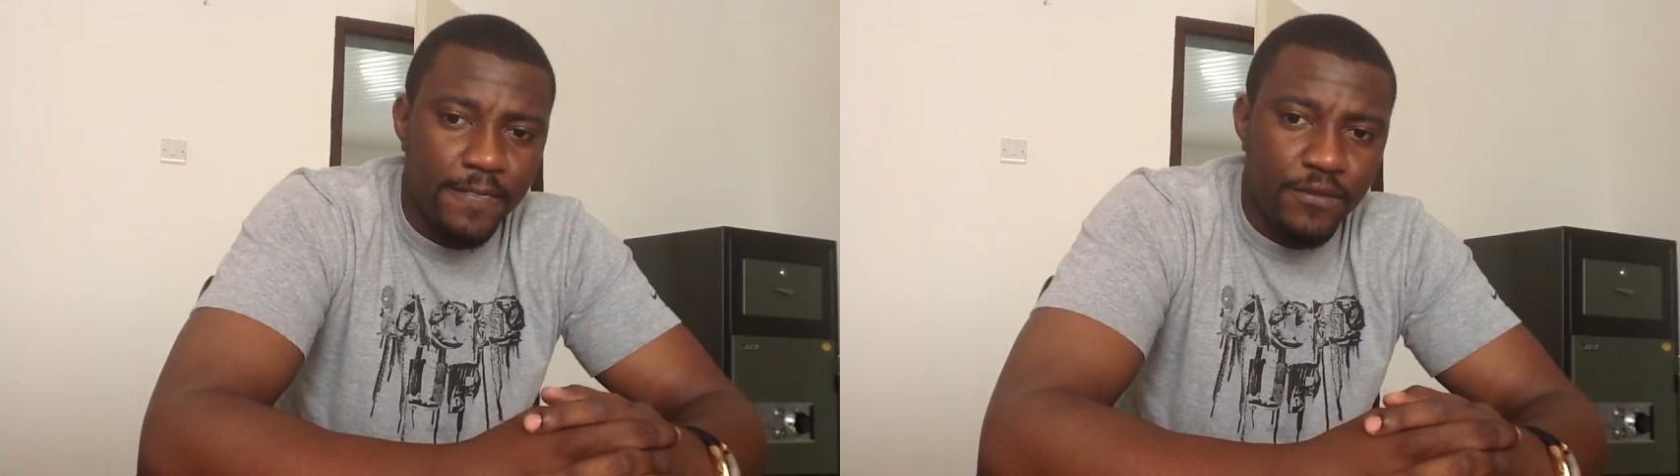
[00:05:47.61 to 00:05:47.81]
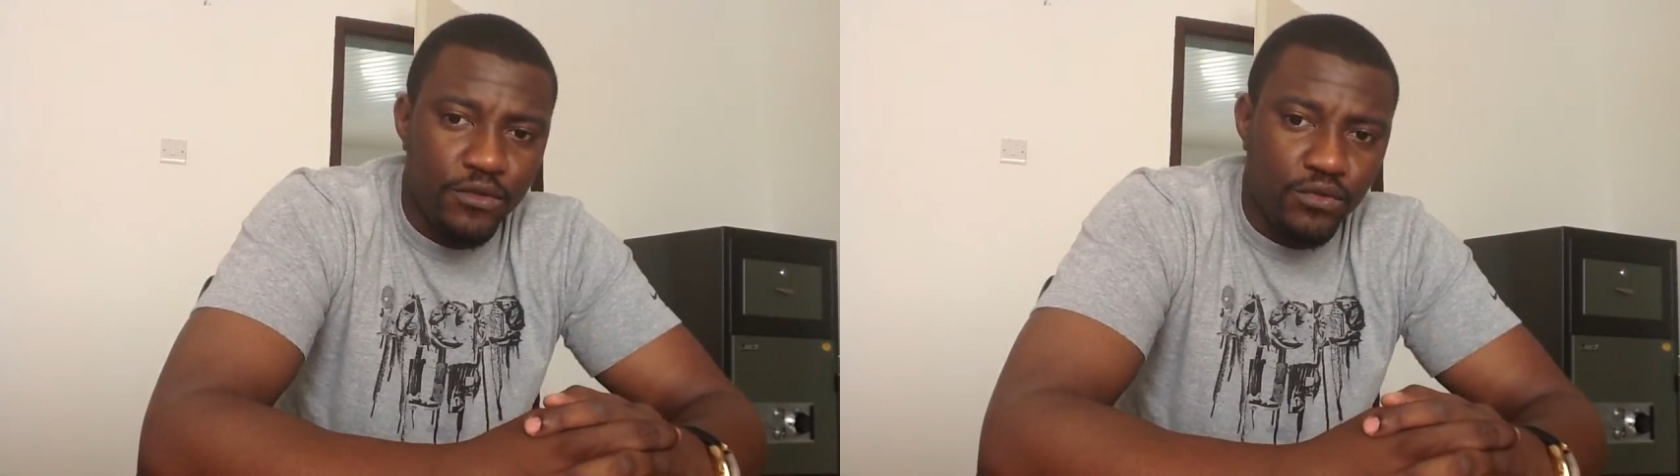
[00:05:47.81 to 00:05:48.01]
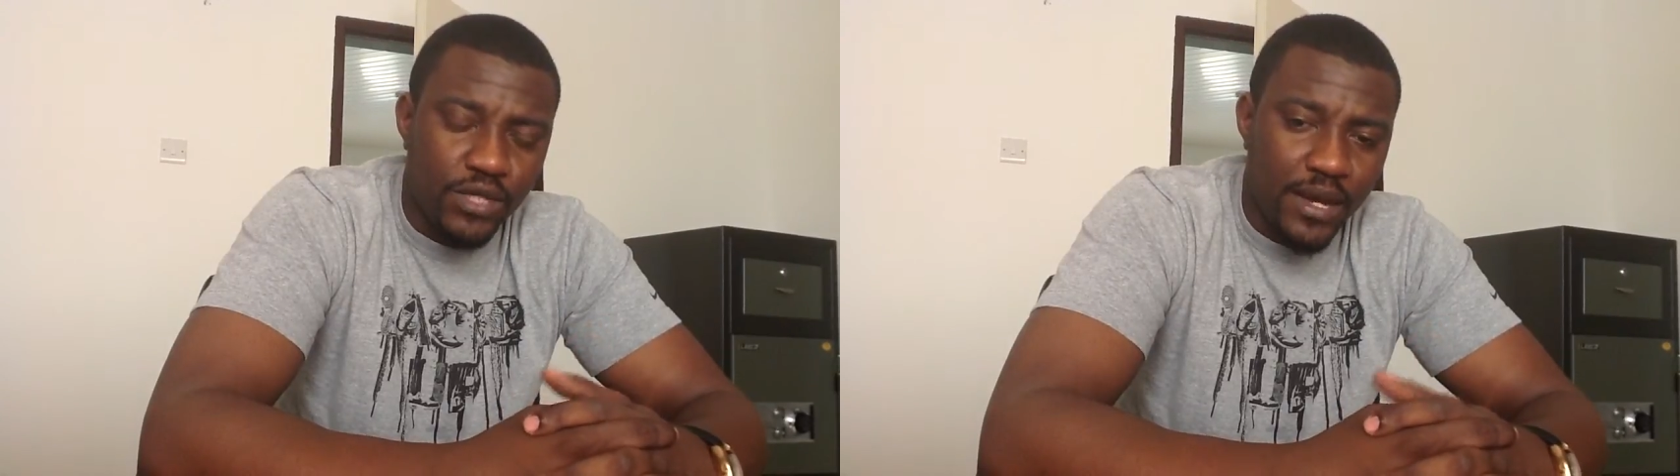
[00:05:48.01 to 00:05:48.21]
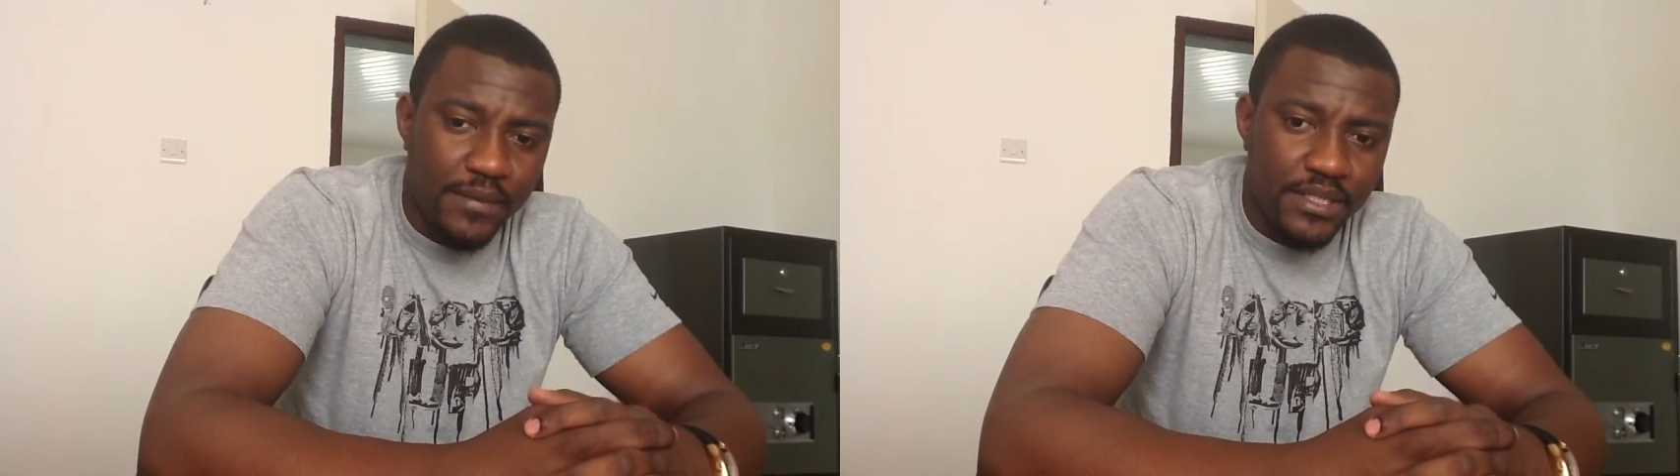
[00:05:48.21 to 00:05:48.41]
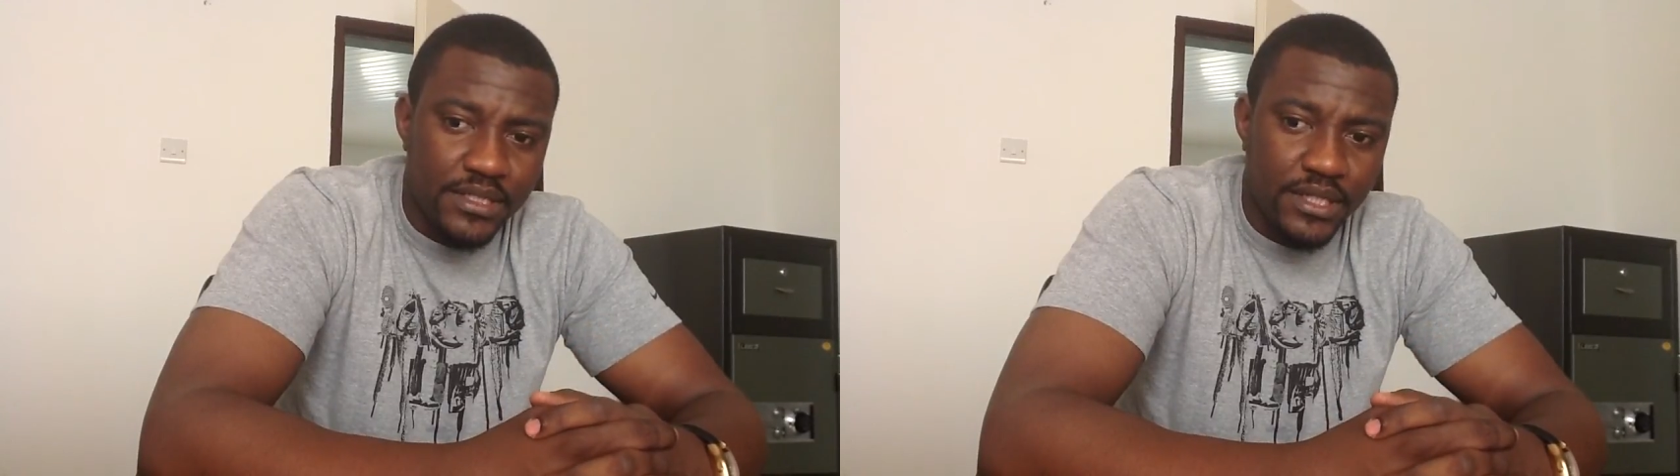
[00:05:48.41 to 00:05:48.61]
you come
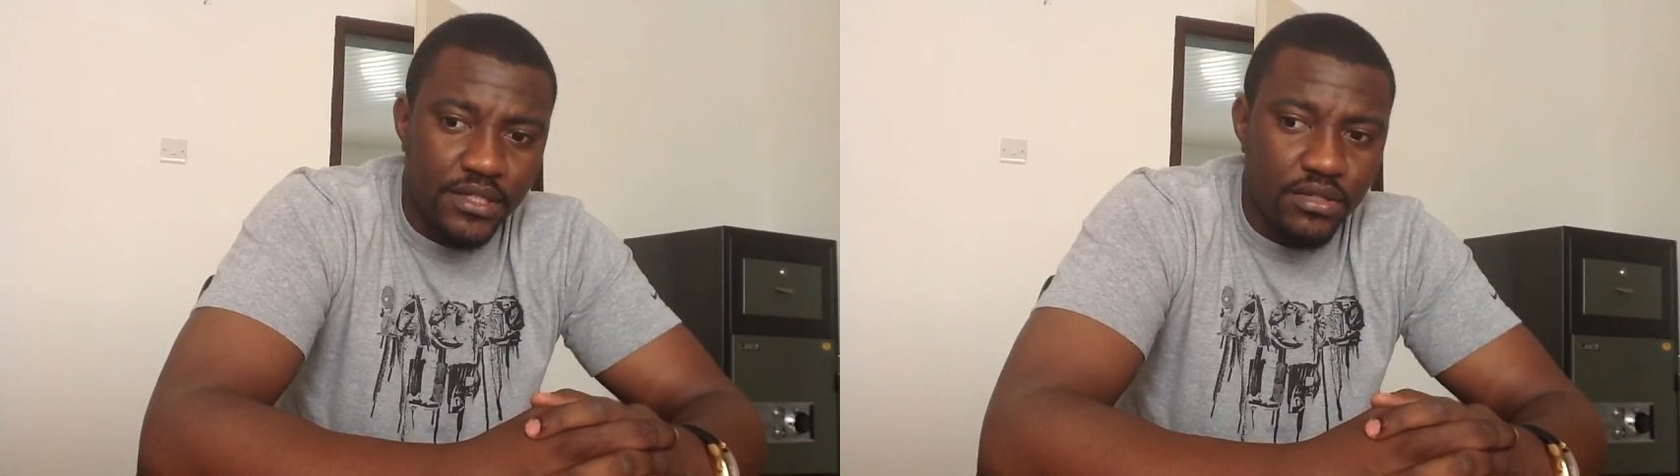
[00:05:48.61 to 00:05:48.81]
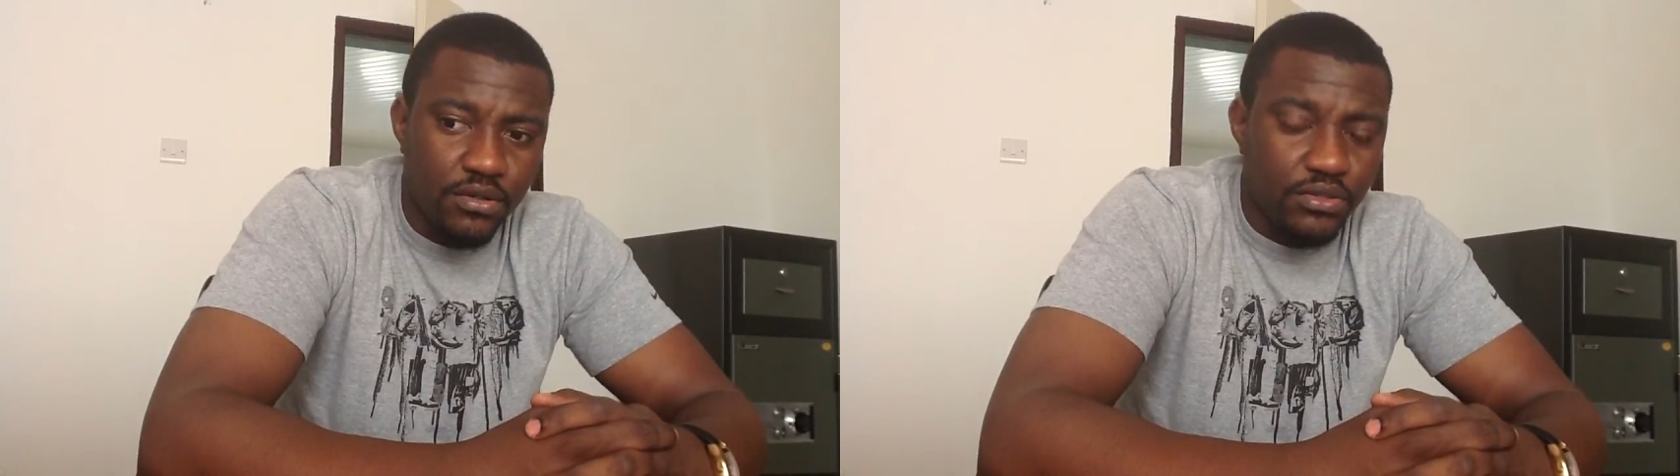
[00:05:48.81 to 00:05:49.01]
and say, yo,